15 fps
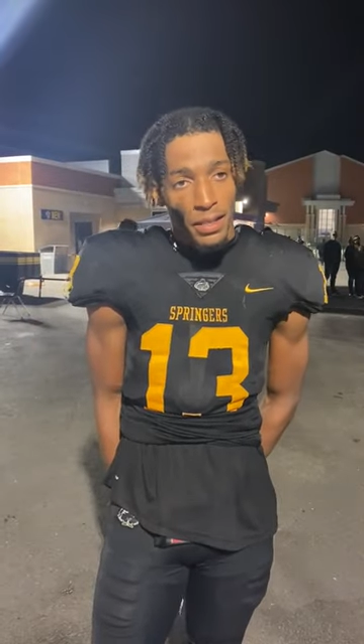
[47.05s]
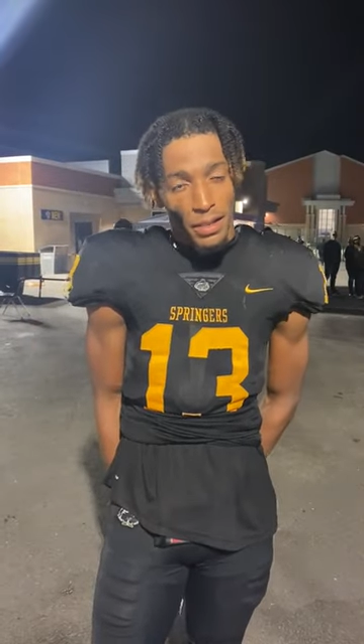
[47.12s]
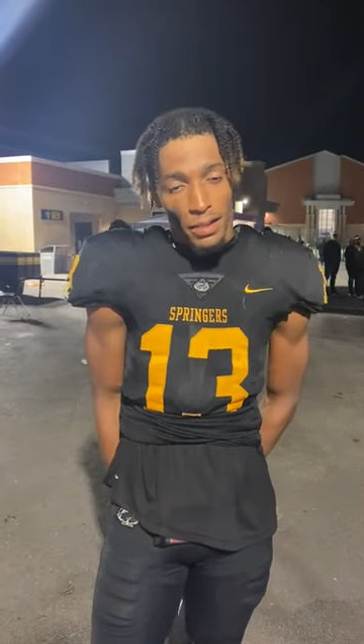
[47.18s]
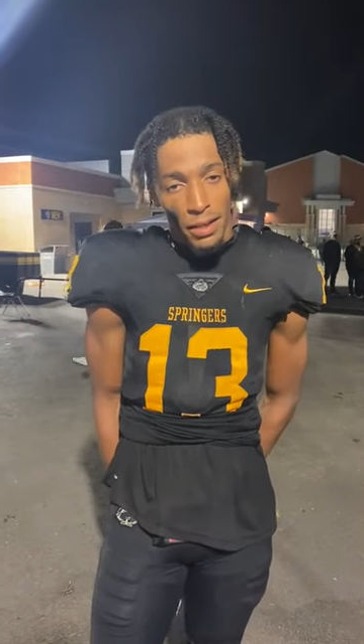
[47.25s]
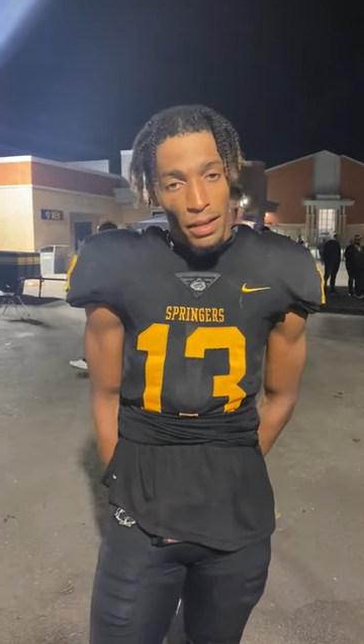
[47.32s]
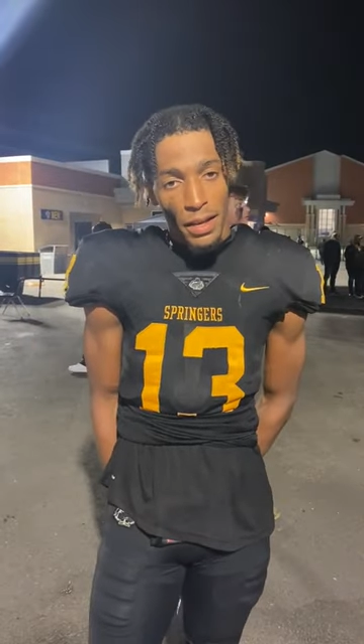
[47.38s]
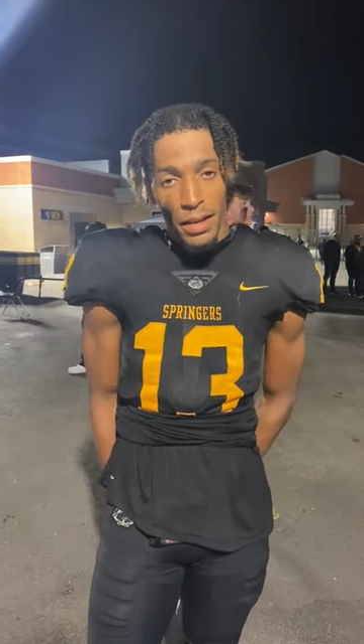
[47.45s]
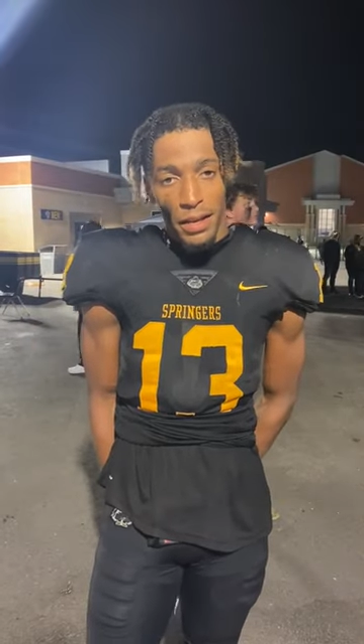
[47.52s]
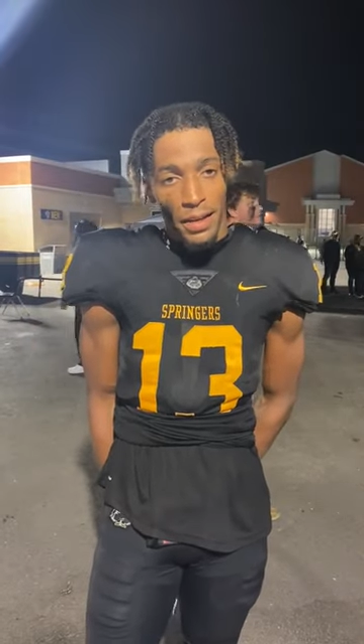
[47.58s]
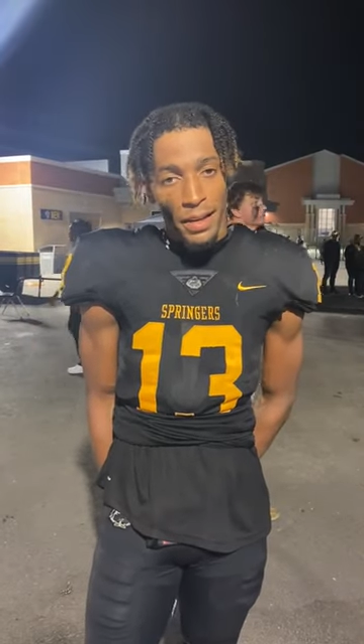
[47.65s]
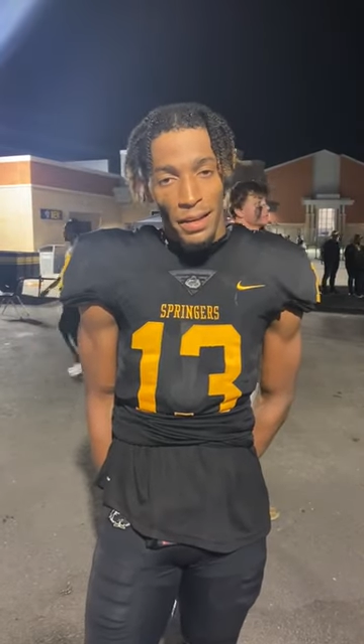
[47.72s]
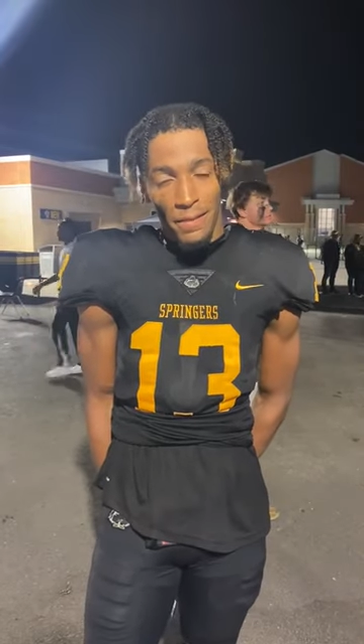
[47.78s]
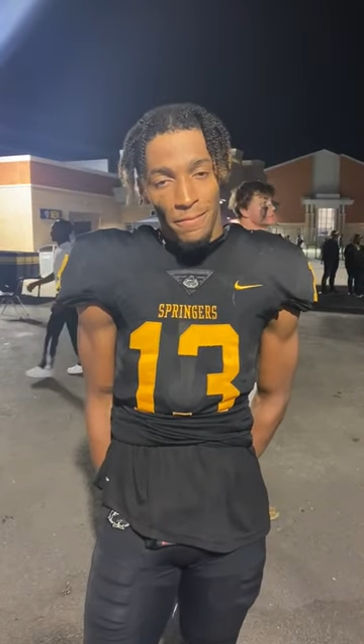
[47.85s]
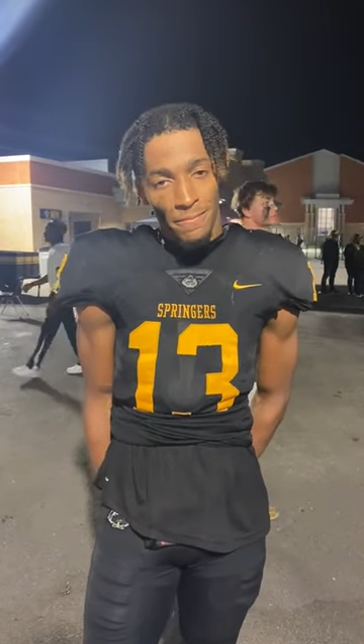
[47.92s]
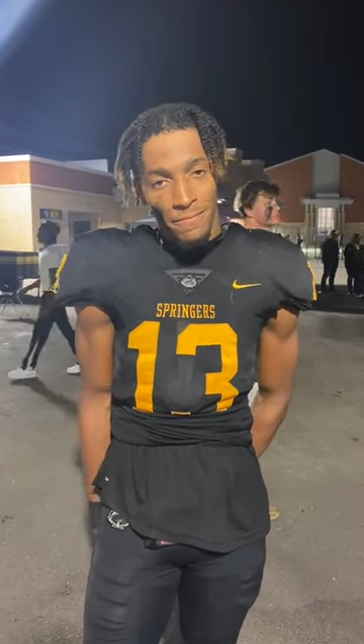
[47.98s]

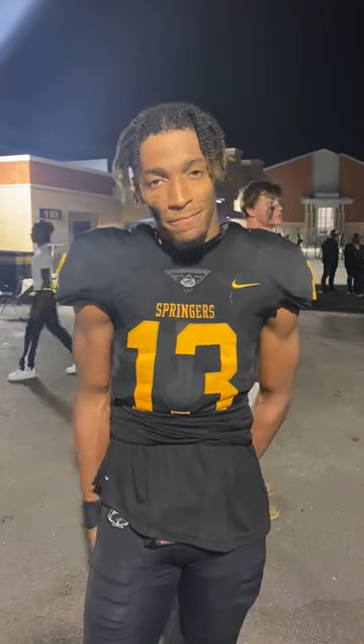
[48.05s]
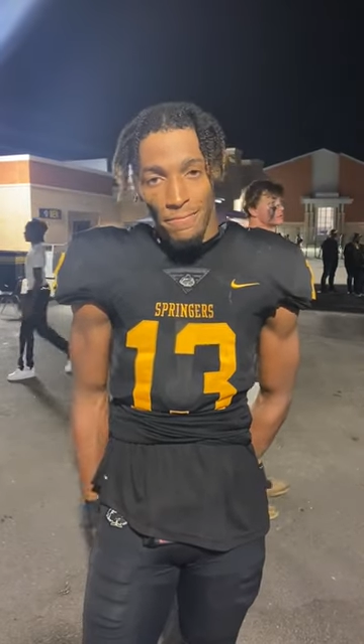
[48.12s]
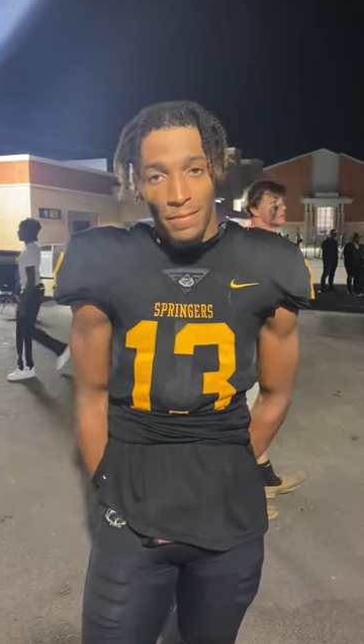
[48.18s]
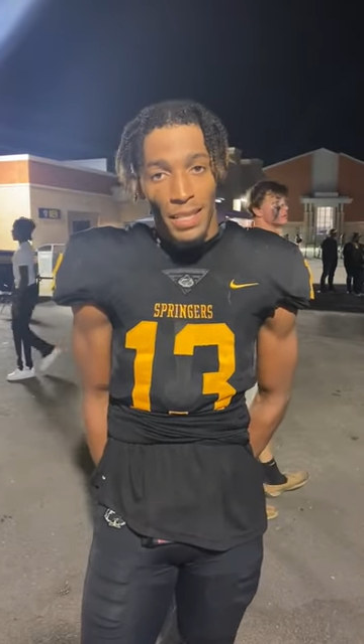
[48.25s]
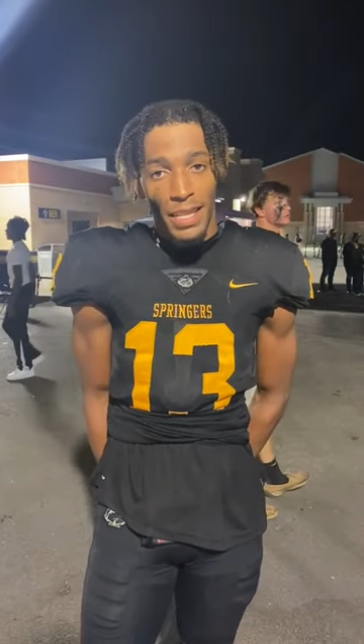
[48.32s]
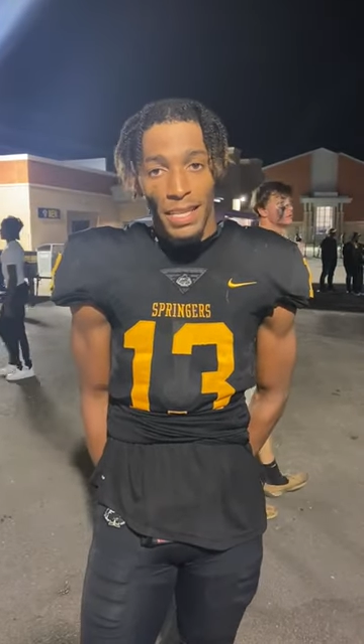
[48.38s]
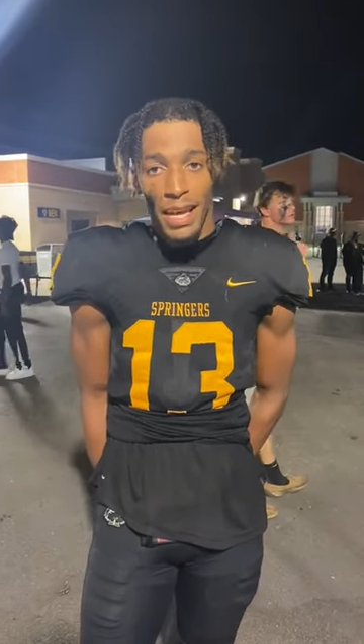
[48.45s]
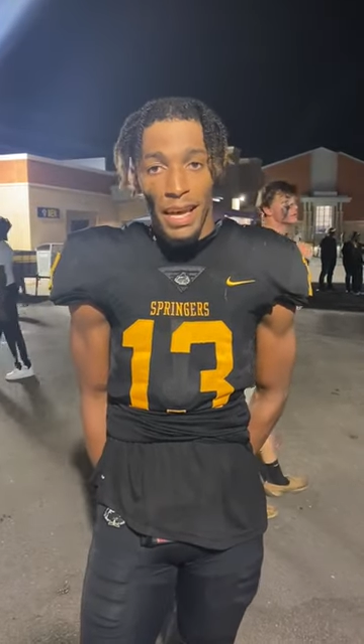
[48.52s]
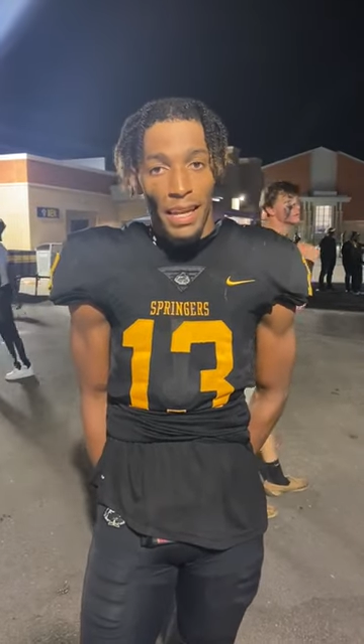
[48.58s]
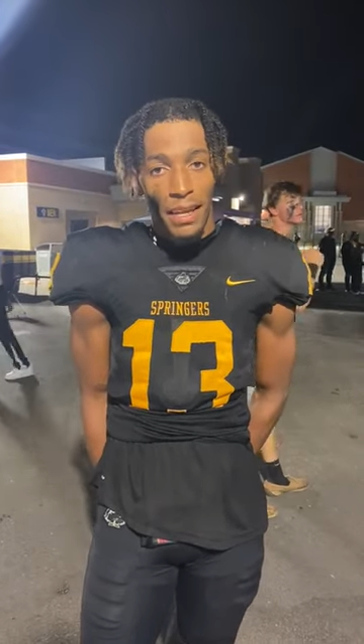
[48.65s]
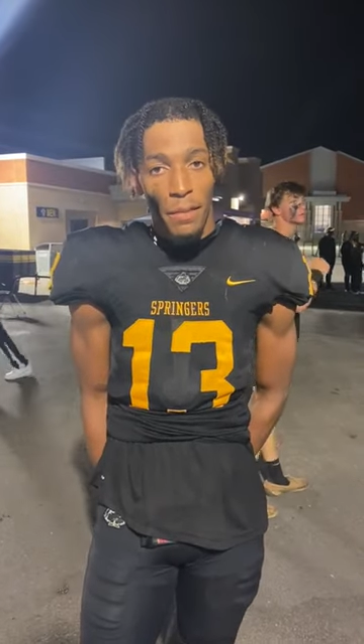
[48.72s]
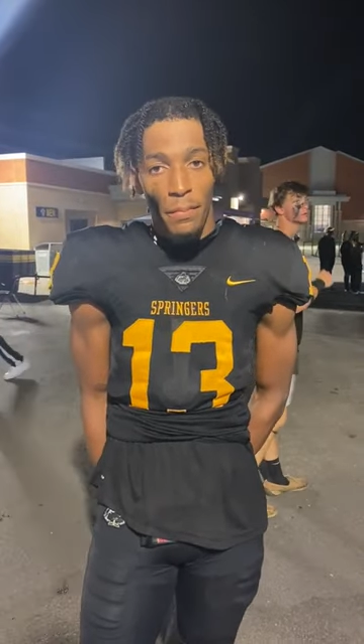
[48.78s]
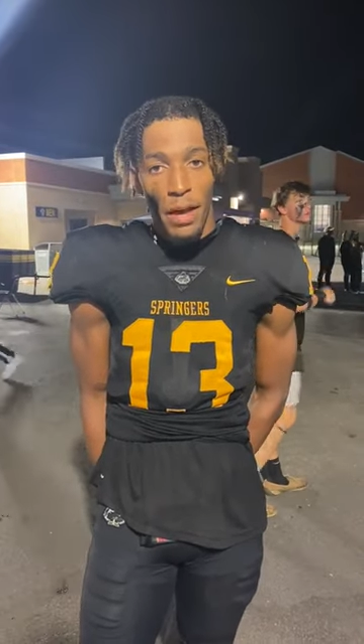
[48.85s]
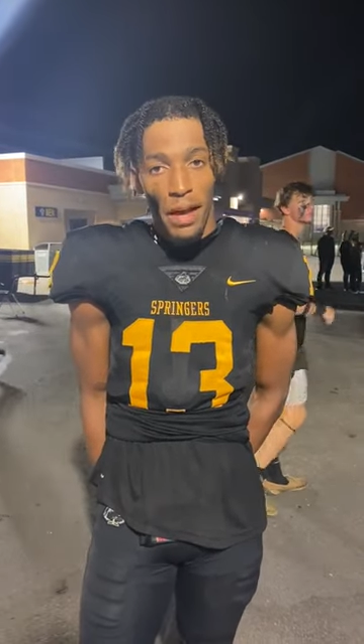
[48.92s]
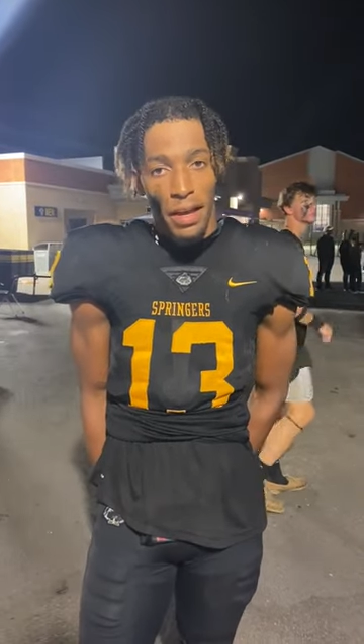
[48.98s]
and just had to
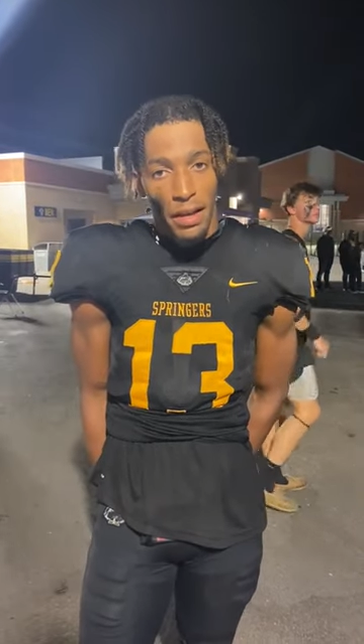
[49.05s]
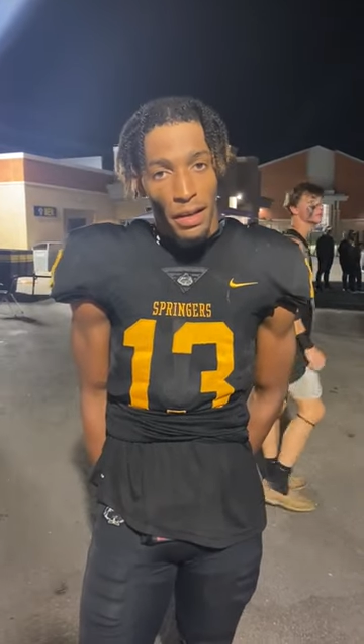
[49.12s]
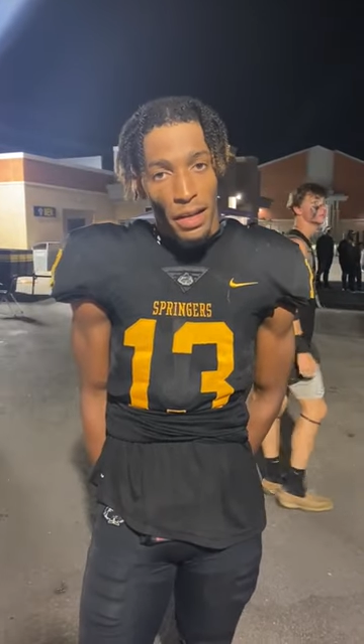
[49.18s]
get back.